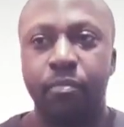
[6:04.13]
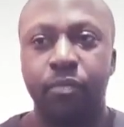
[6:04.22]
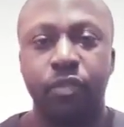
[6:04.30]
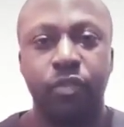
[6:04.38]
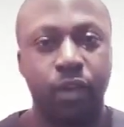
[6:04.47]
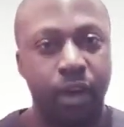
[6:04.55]

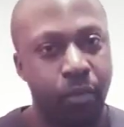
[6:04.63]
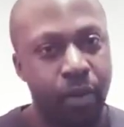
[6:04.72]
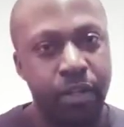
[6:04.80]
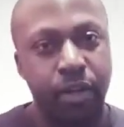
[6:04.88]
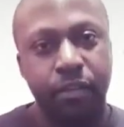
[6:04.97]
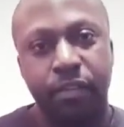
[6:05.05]
So I
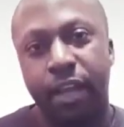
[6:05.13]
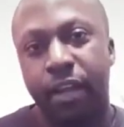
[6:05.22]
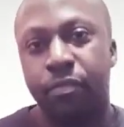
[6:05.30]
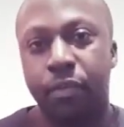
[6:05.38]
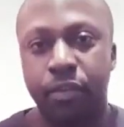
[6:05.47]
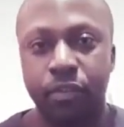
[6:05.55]
went outside
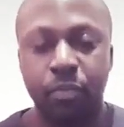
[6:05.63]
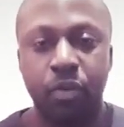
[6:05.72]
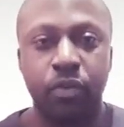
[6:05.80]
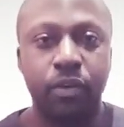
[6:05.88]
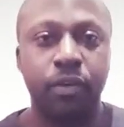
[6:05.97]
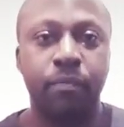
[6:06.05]
for a
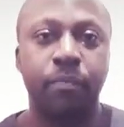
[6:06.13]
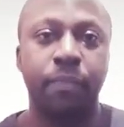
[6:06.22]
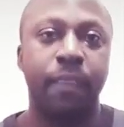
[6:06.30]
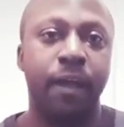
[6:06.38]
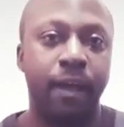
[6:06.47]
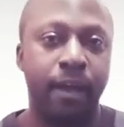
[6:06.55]
smoke,
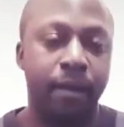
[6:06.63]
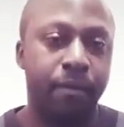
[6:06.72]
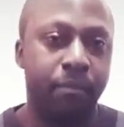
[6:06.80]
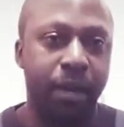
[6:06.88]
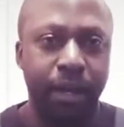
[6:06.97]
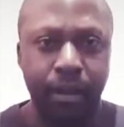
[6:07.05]

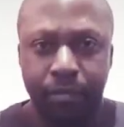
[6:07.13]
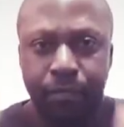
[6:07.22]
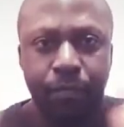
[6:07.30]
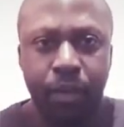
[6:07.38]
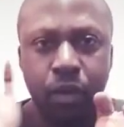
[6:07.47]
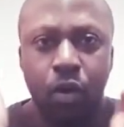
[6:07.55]
and
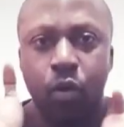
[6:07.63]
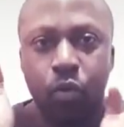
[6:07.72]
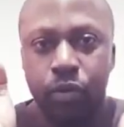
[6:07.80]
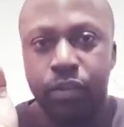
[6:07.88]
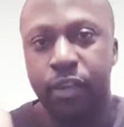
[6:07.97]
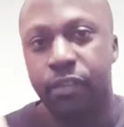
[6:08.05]
the
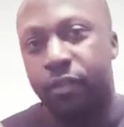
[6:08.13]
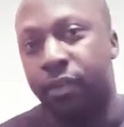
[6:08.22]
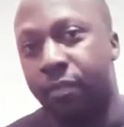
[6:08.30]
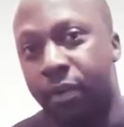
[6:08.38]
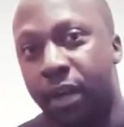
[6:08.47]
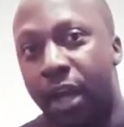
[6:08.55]

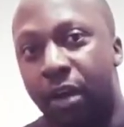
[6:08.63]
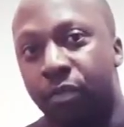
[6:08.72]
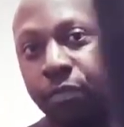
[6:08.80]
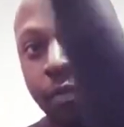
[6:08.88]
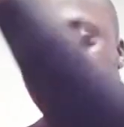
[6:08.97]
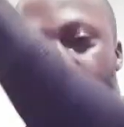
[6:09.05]
cloud
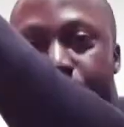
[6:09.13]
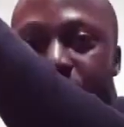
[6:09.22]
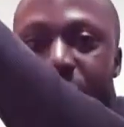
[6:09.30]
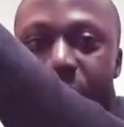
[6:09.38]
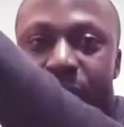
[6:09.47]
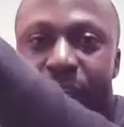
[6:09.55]
followed me
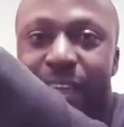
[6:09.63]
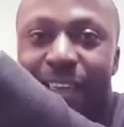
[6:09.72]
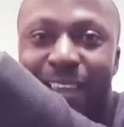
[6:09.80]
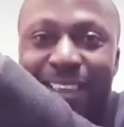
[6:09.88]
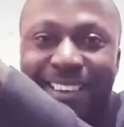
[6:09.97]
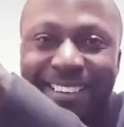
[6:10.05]
to there.
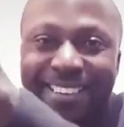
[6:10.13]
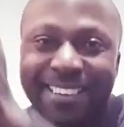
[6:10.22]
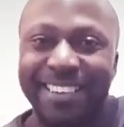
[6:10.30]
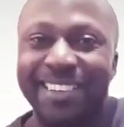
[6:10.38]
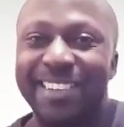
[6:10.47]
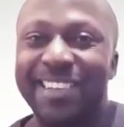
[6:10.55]

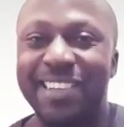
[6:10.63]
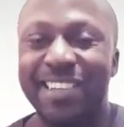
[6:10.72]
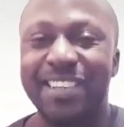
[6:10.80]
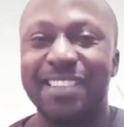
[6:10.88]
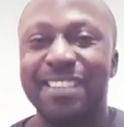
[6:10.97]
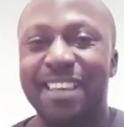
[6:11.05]

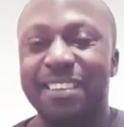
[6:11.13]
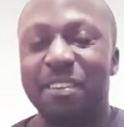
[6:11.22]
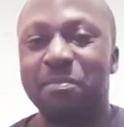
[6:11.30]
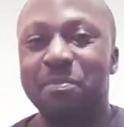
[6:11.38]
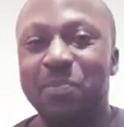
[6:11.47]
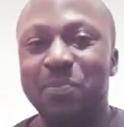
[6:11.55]
So I said,
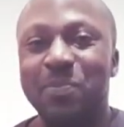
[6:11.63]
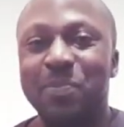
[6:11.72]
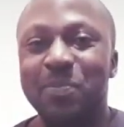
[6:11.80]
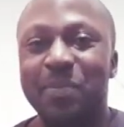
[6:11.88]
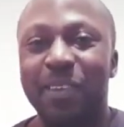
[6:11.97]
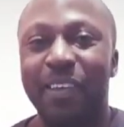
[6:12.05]

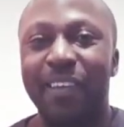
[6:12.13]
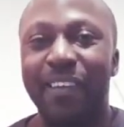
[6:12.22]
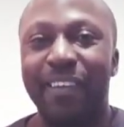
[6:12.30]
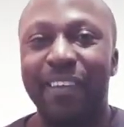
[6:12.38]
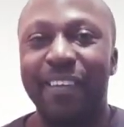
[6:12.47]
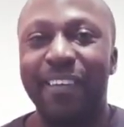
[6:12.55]

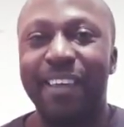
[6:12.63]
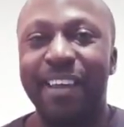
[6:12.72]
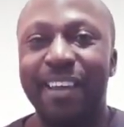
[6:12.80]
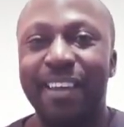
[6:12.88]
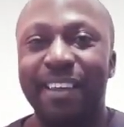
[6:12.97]
yeah.